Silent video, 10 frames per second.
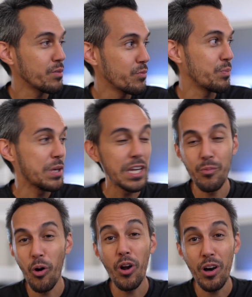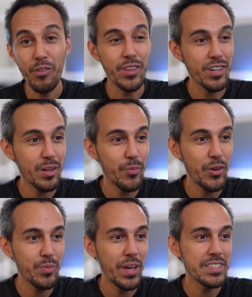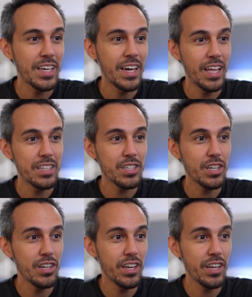We need more of in the crypto space, and security.